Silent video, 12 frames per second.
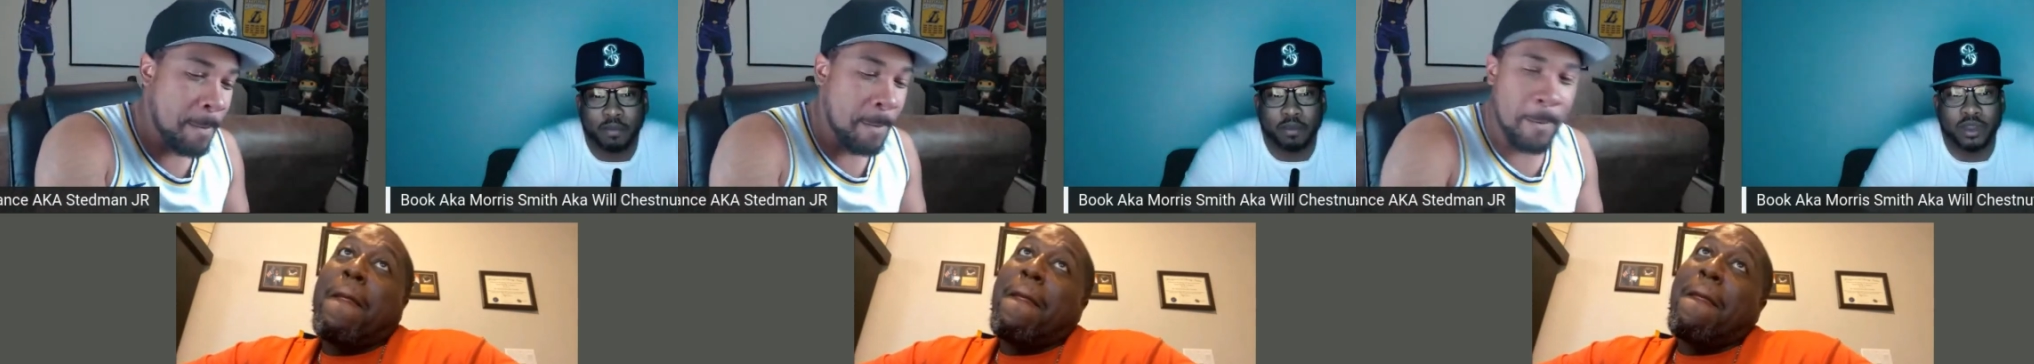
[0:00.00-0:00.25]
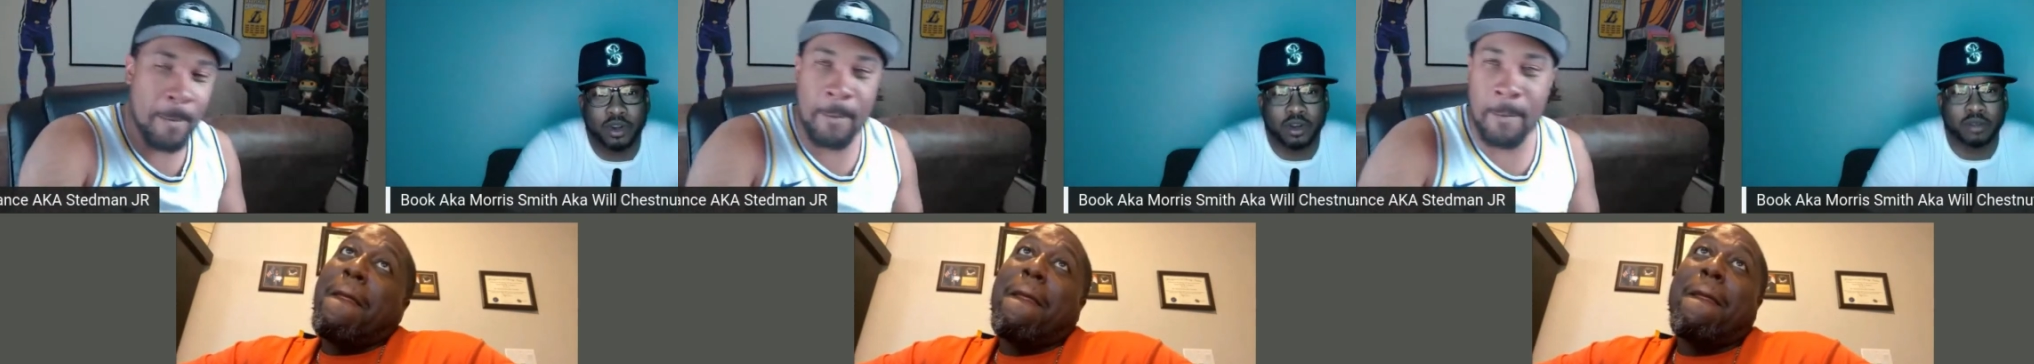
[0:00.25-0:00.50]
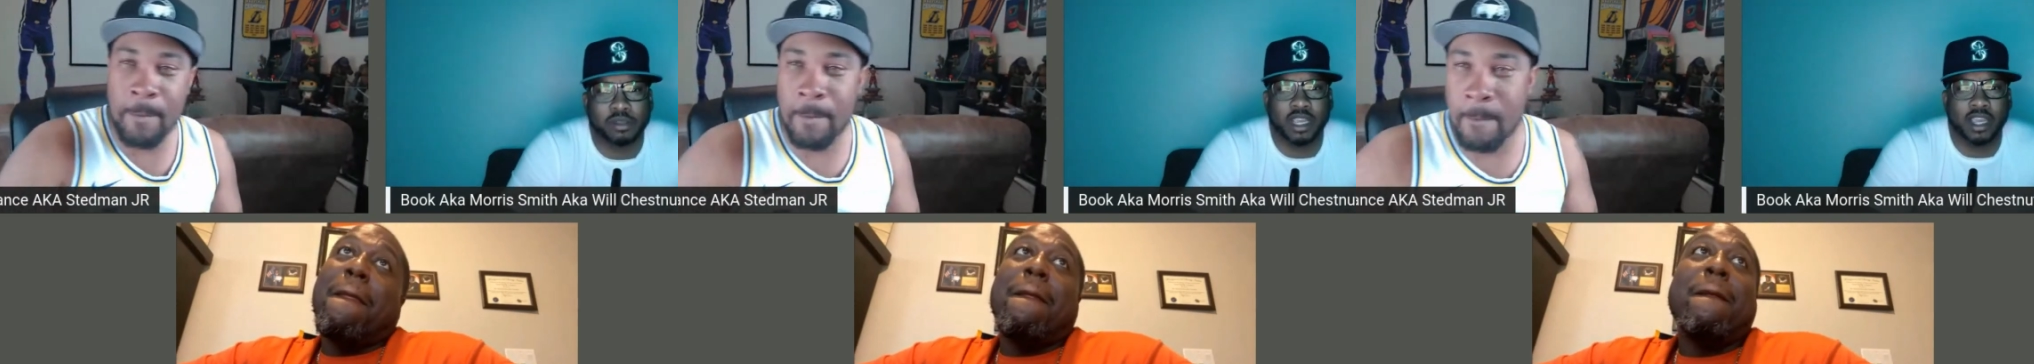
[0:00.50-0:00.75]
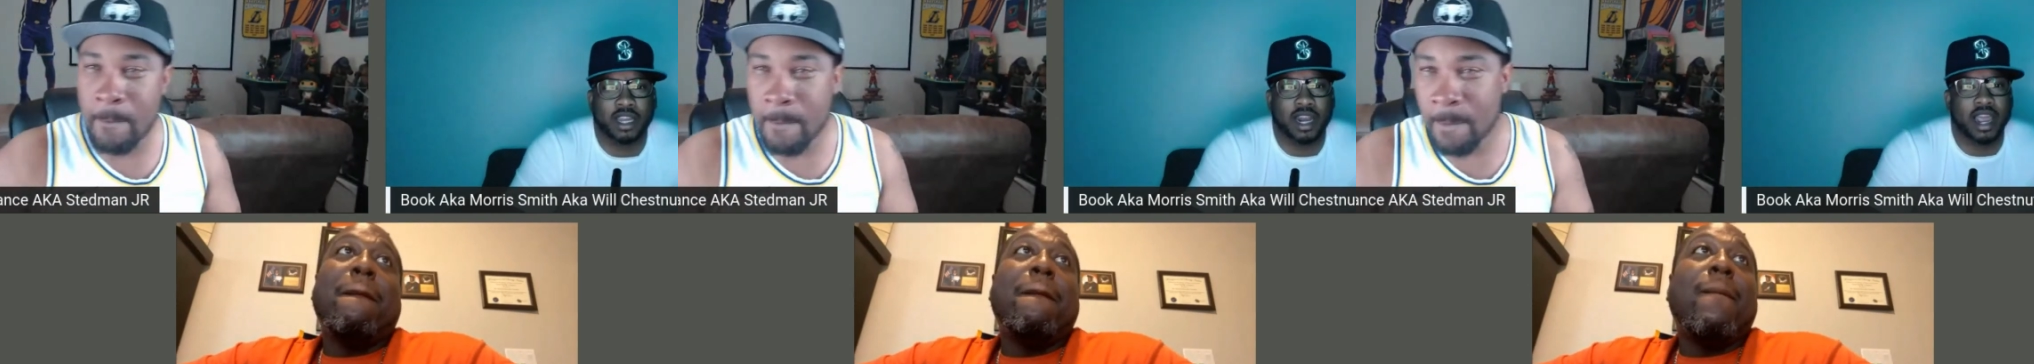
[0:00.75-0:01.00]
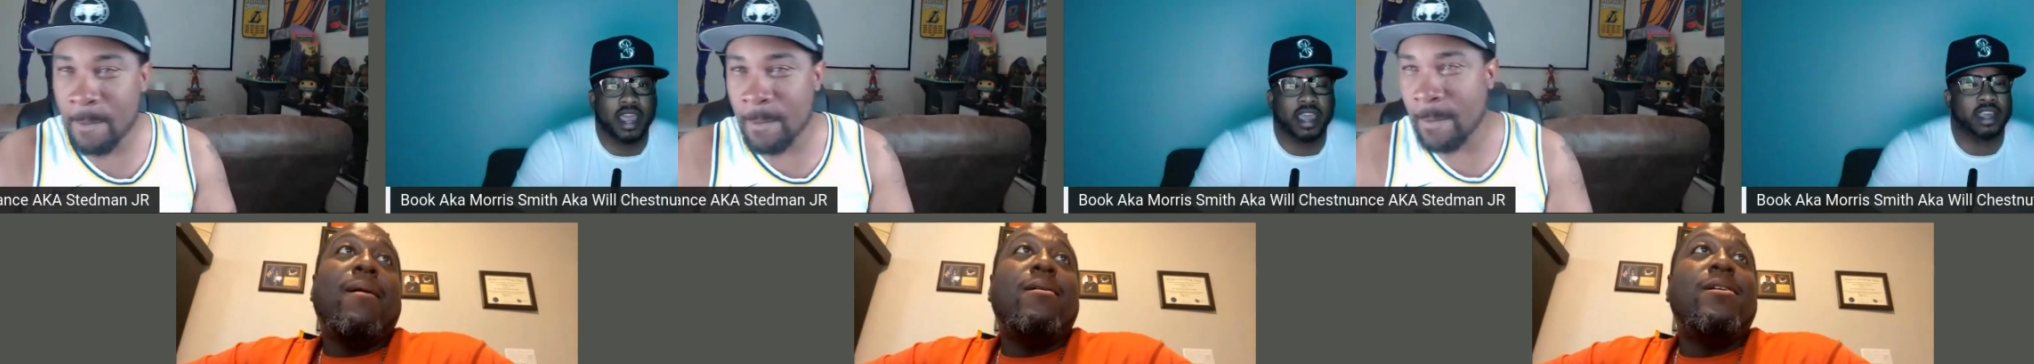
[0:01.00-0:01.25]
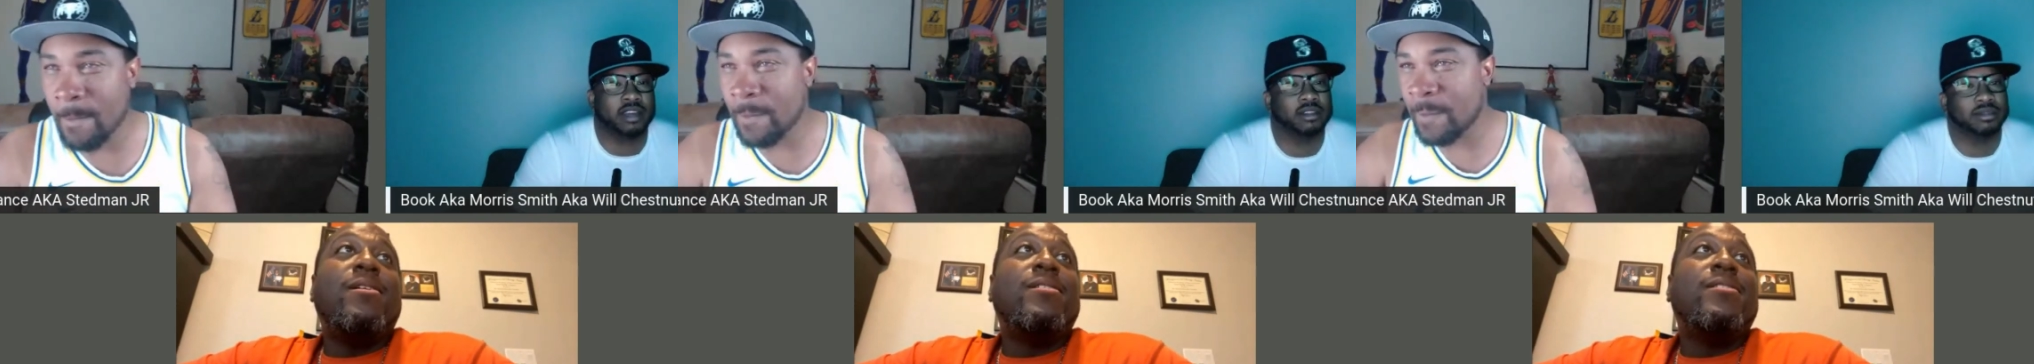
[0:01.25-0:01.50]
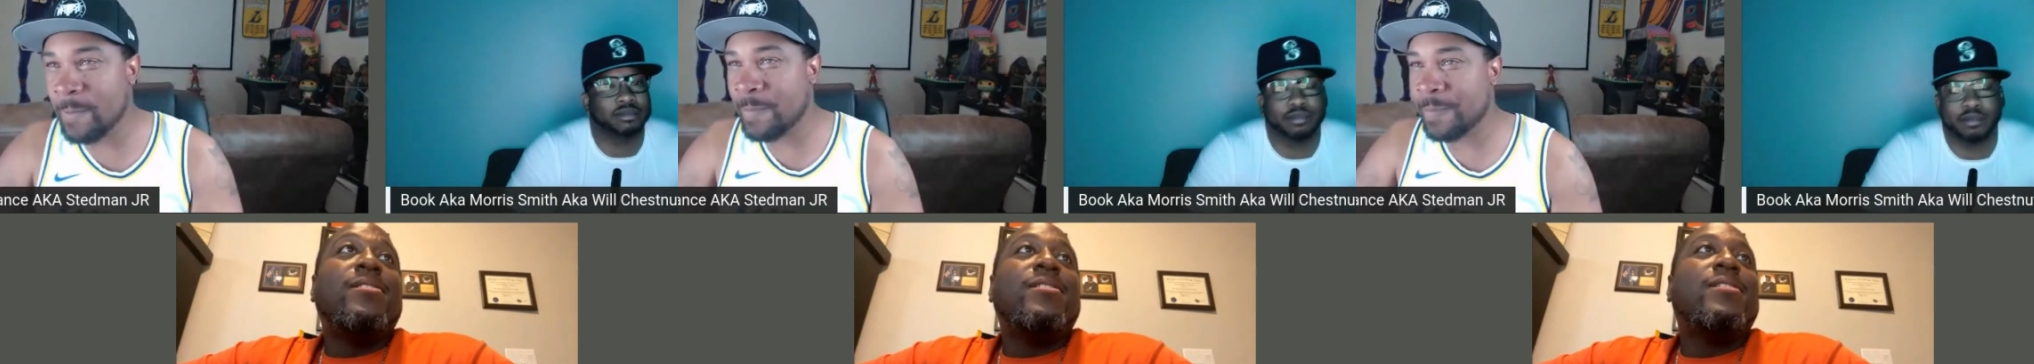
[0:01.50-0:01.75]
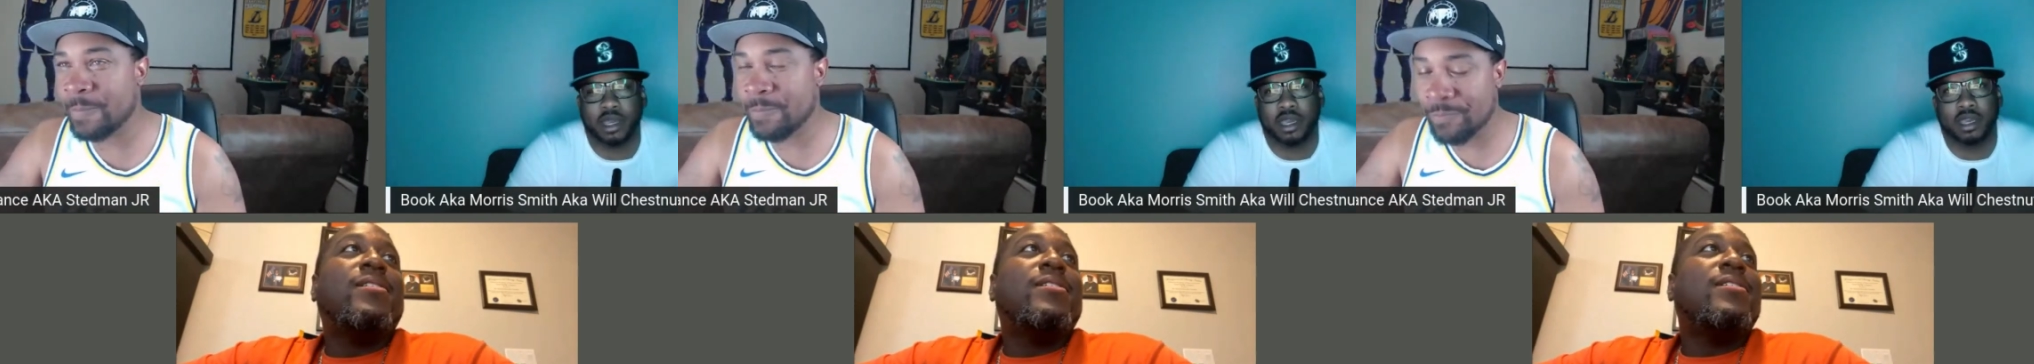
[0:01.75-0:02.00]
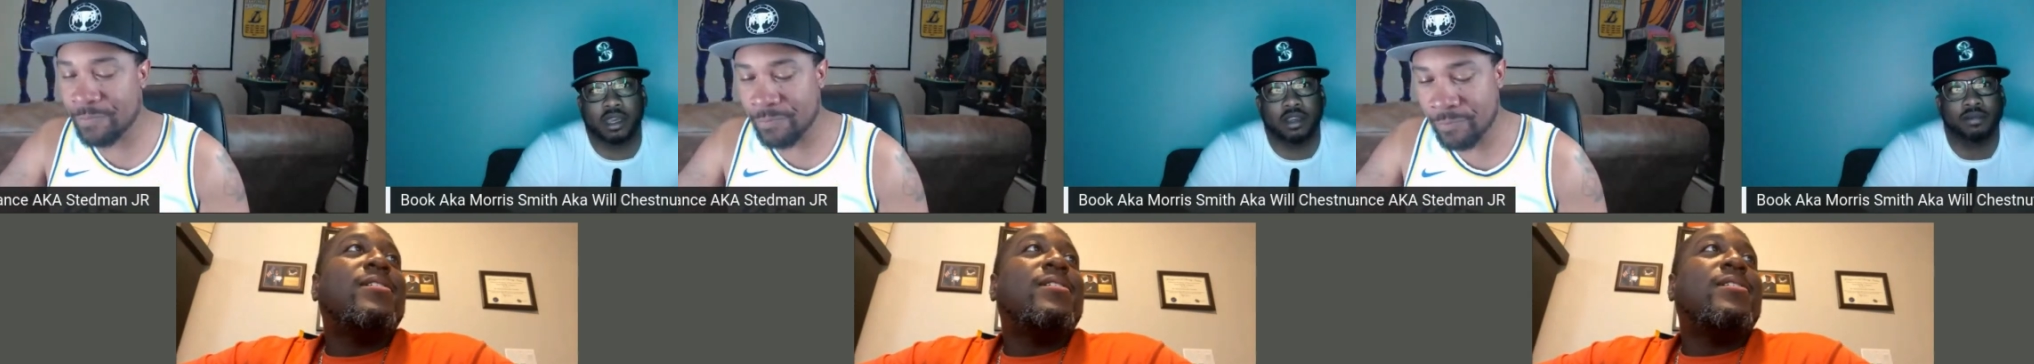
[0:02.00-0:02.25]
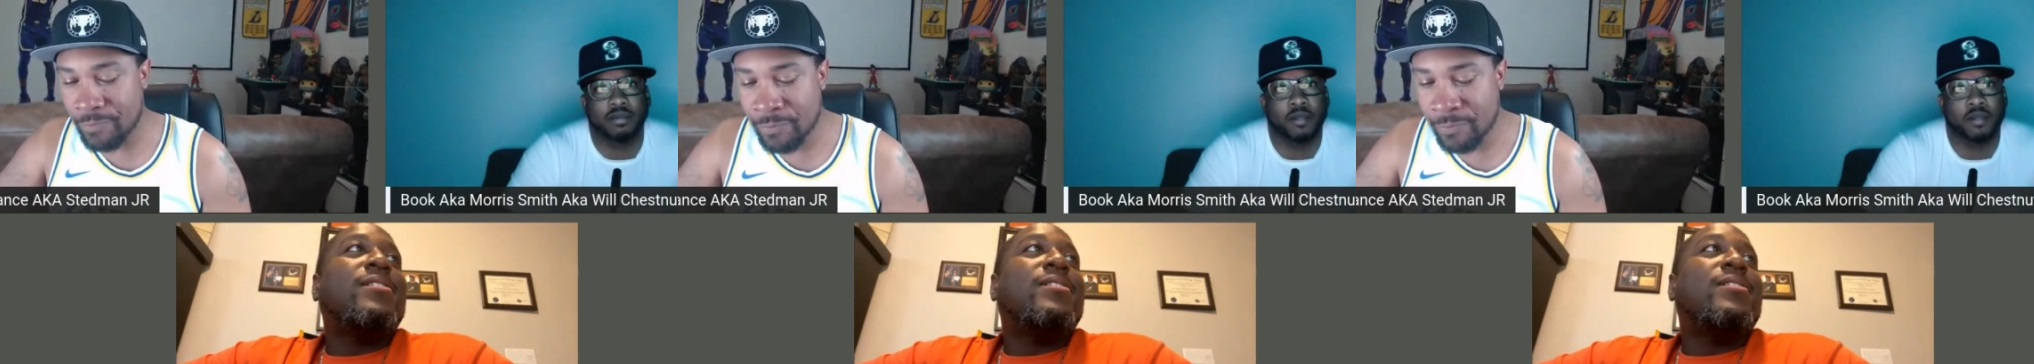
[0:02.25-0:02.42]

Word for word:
Speaker 1: You know what I'm saying? Like, yeah. man,